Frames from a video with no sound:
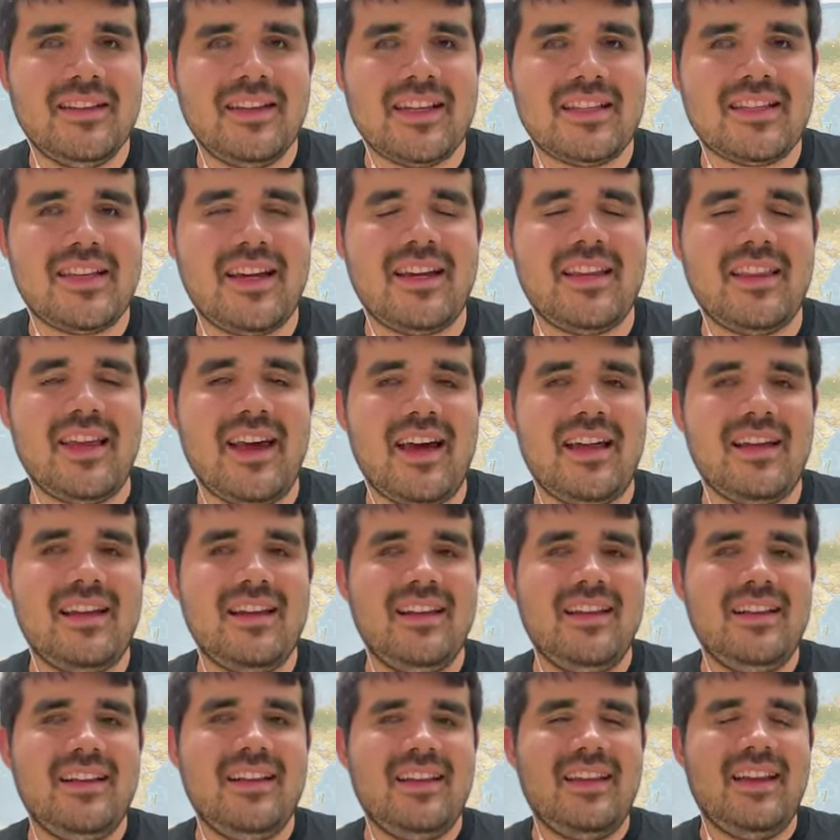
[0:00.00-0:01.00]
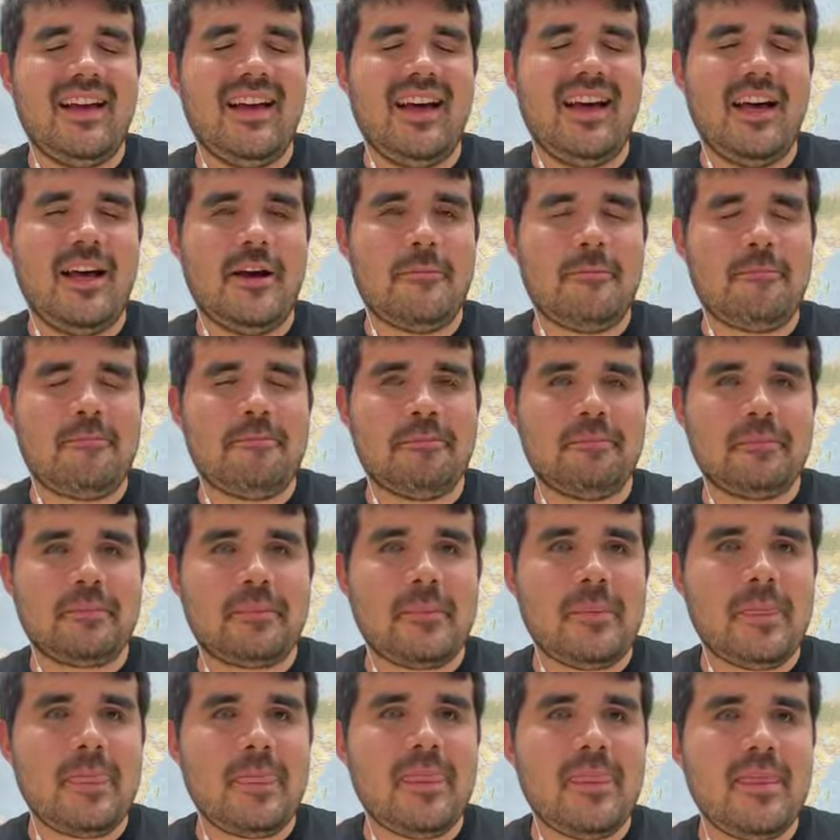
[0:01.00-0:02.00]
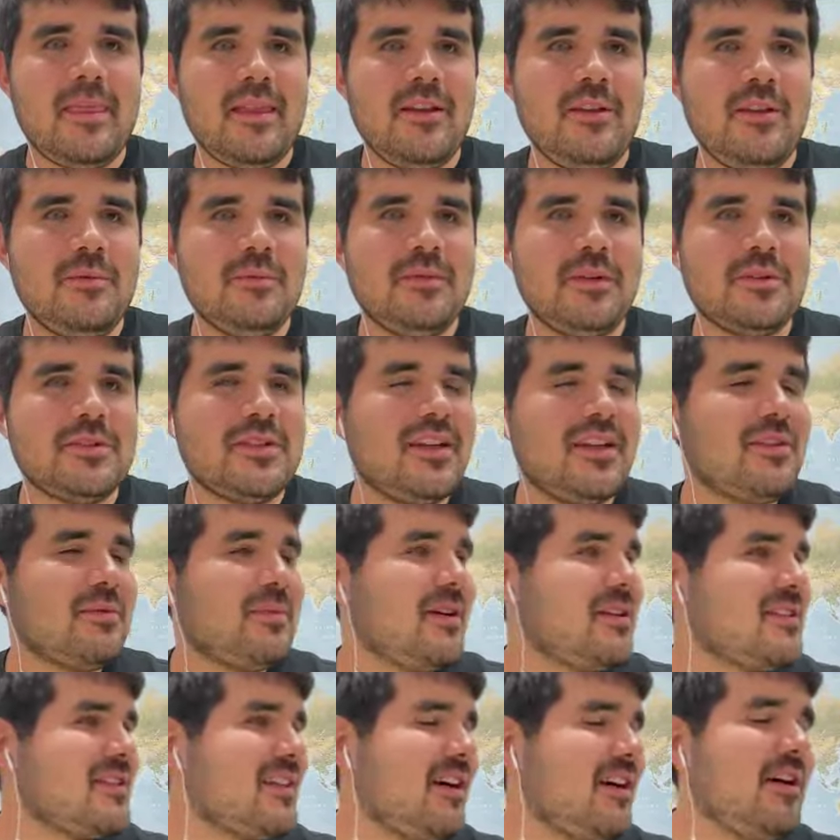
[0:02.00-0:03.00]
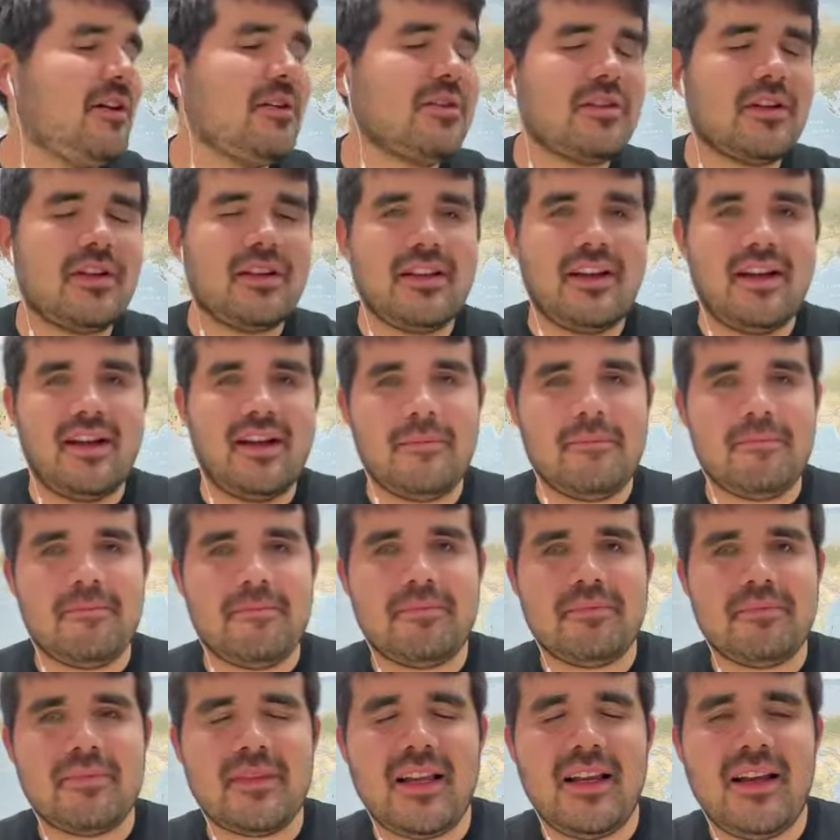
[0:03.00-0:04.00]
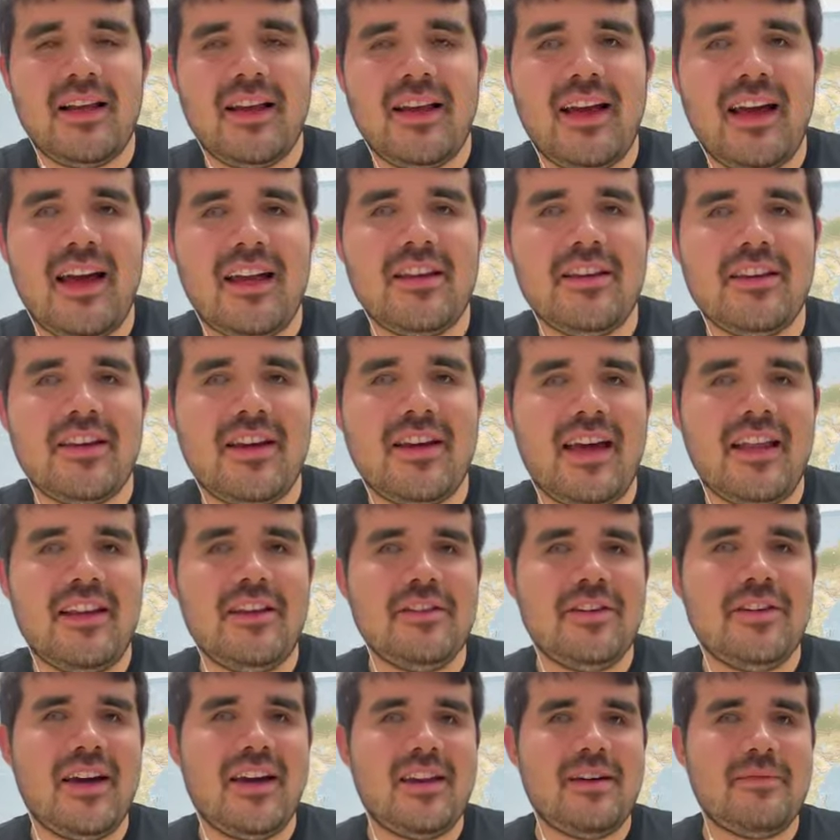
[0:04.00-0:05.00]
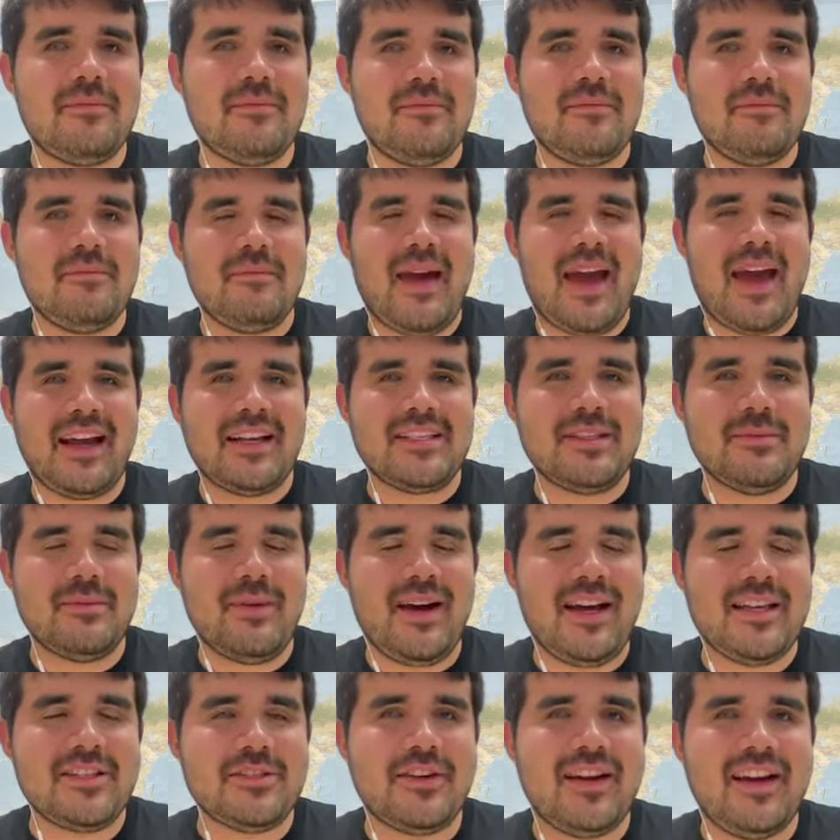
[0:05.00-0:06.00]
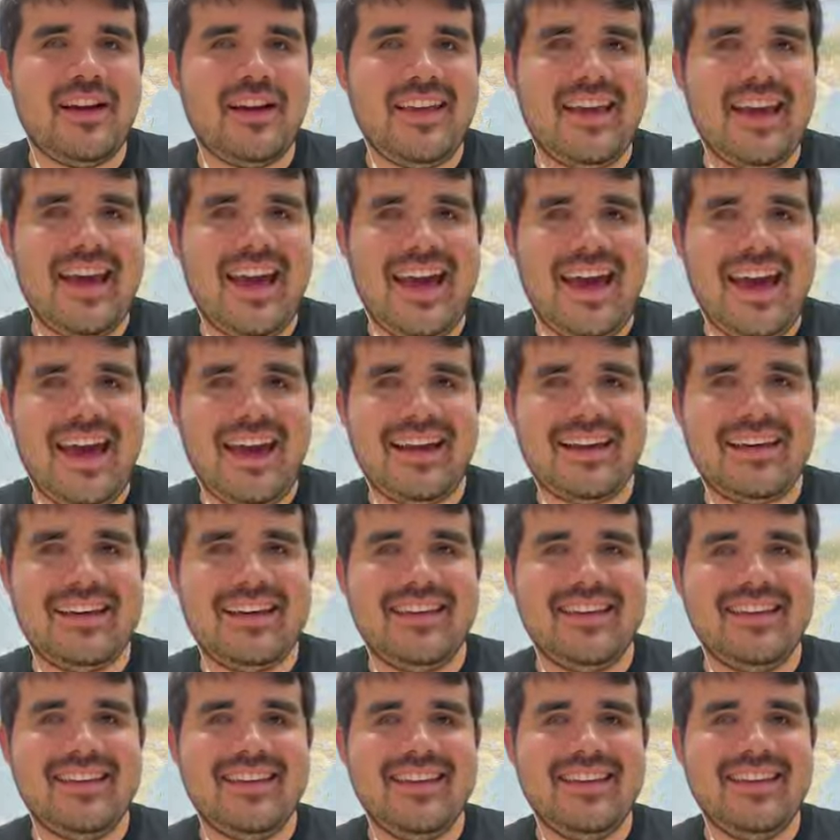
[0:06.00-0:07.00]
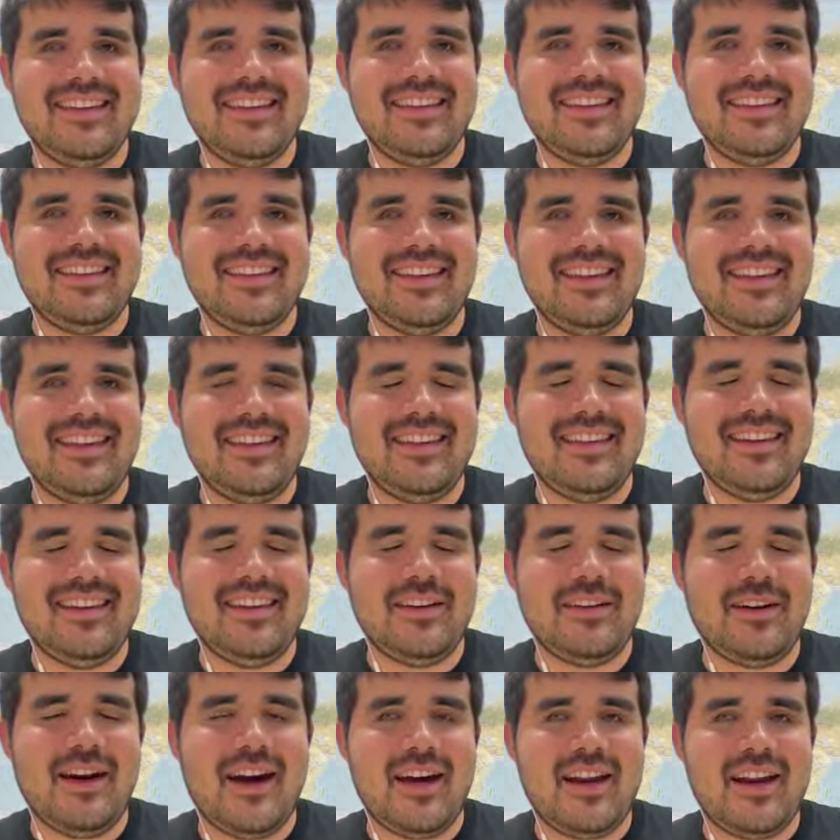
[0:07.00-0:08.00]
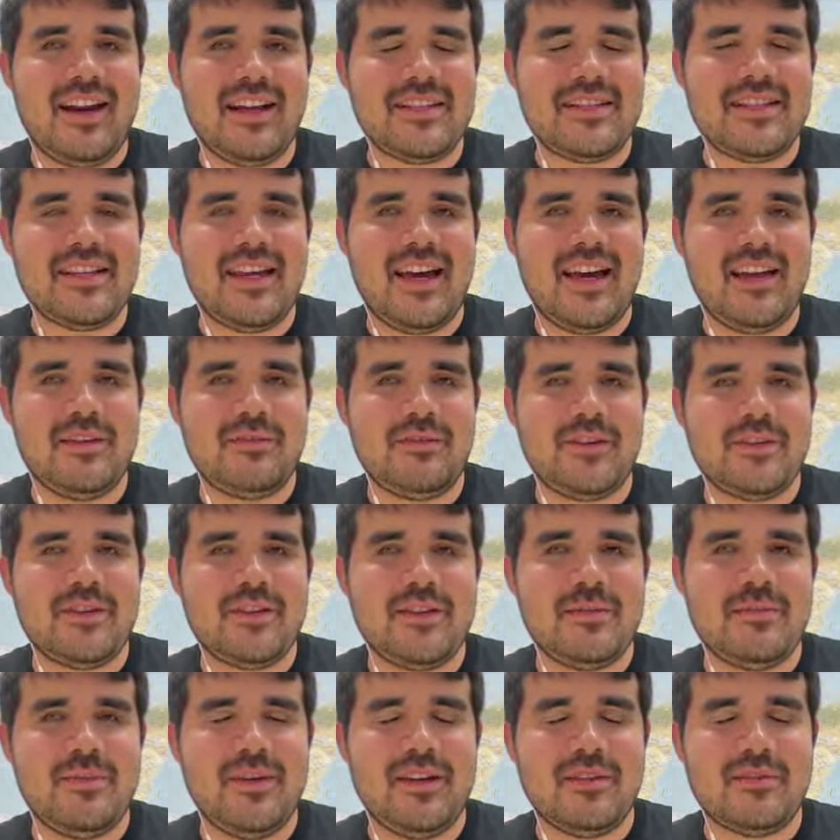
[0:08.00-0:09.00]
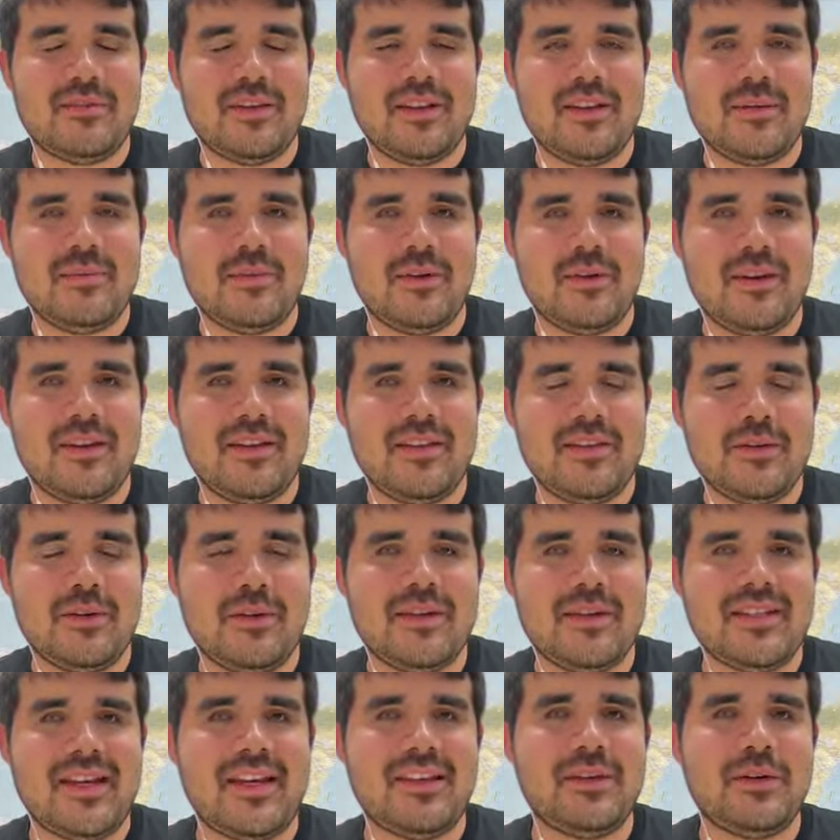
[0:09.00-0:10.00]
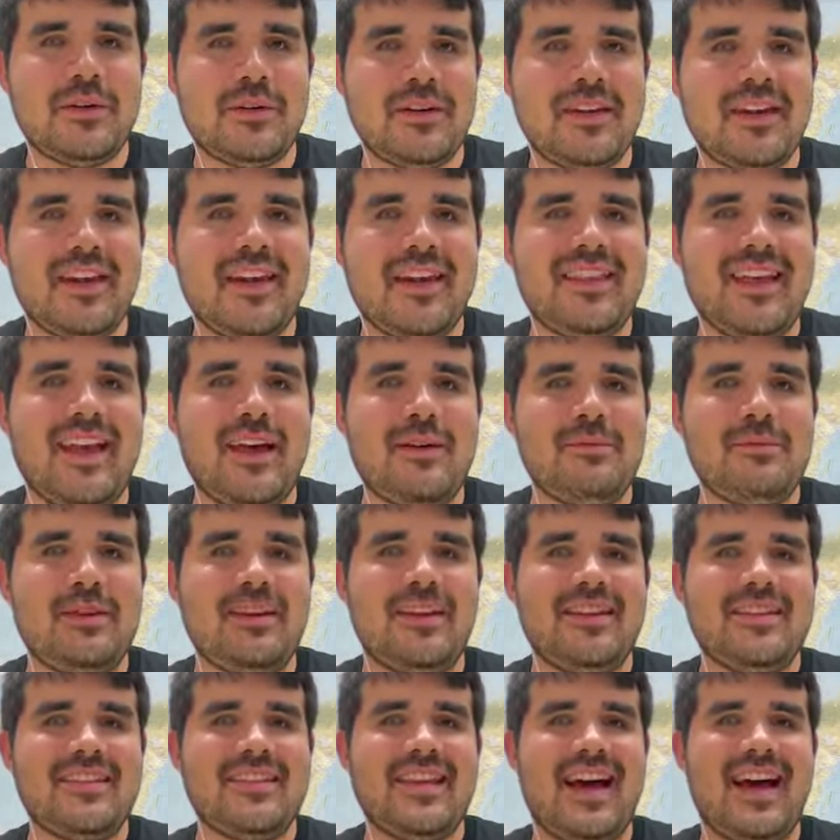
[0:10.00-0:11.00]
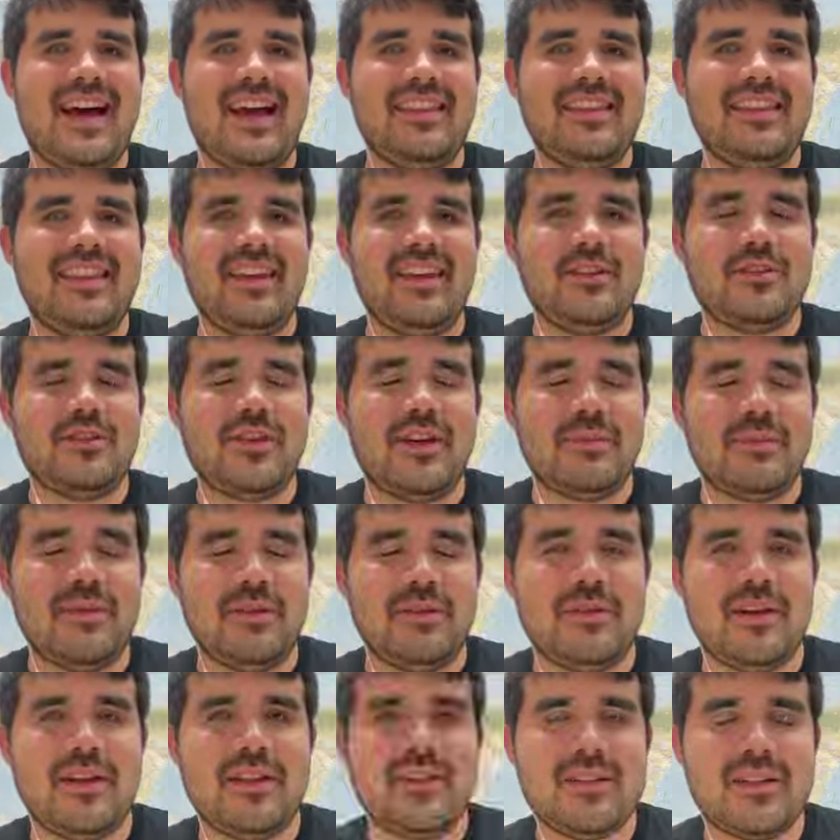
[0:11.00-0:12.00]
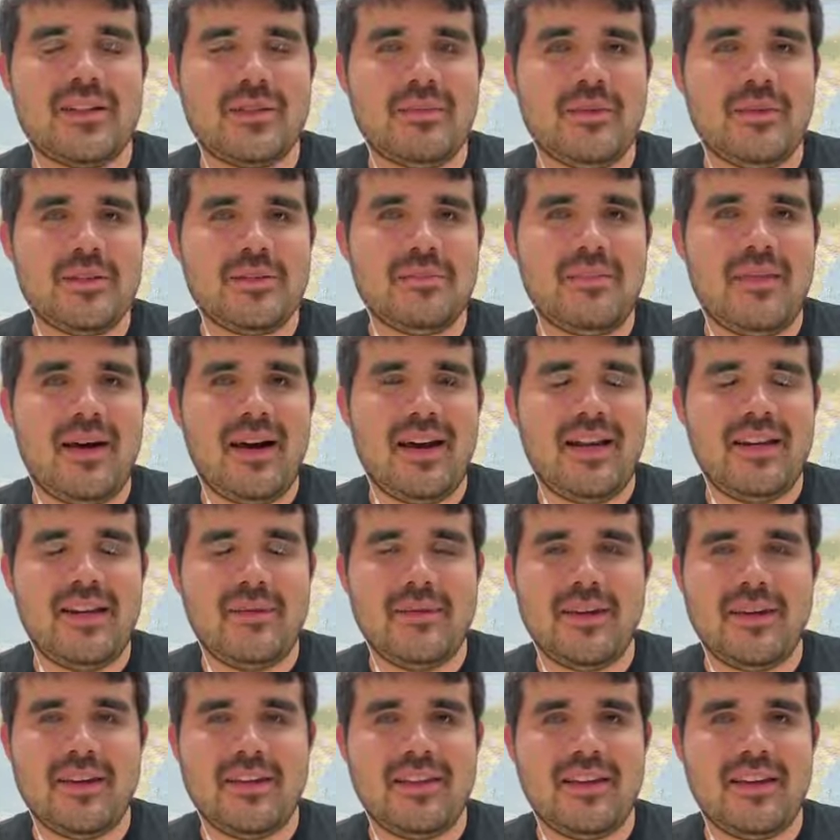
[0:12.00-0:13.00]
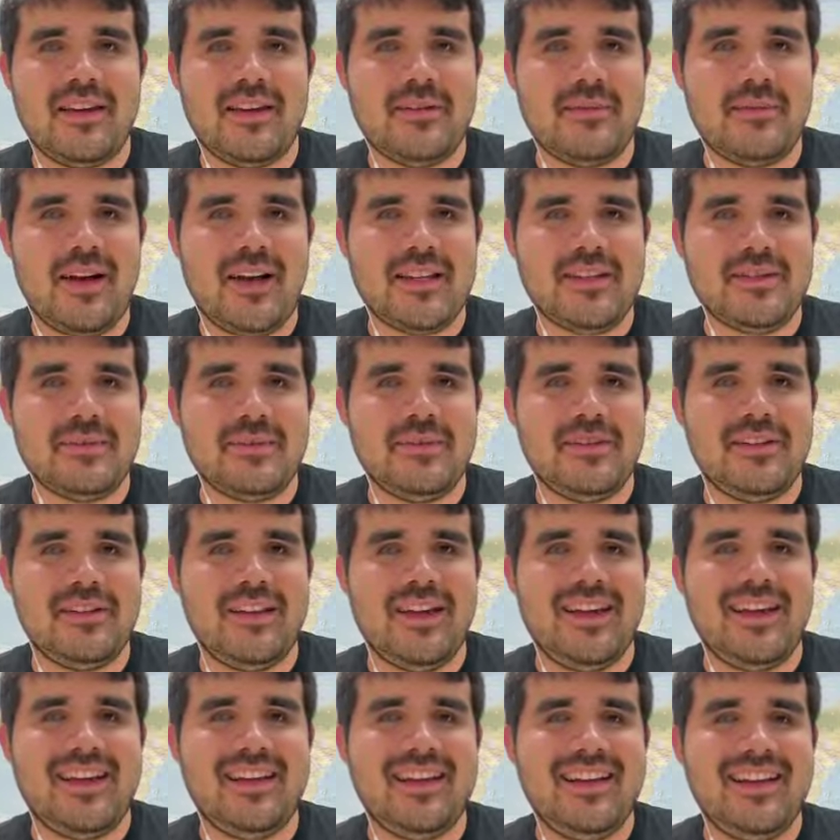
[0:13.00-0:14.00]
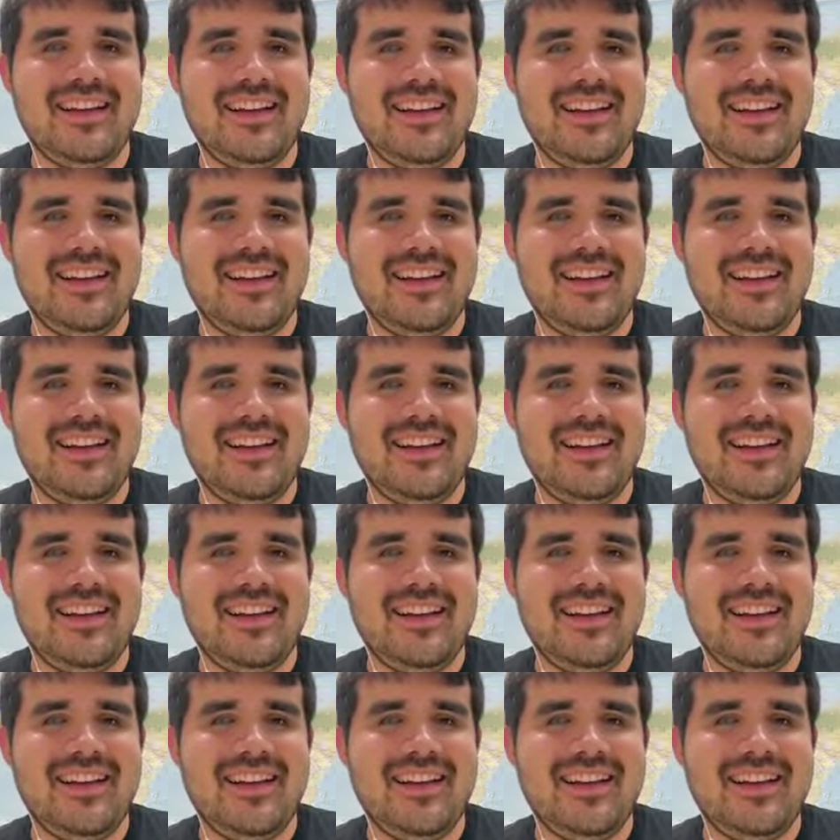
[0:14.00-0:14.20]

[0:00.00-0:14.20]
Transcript: that's kind of that. What was the other part of that? How do you kind of maximize or how do you hack the hot outside versus being really bored indoors? I totally get that because I think treadmill runs are the most mind-numbing thing possible. Like,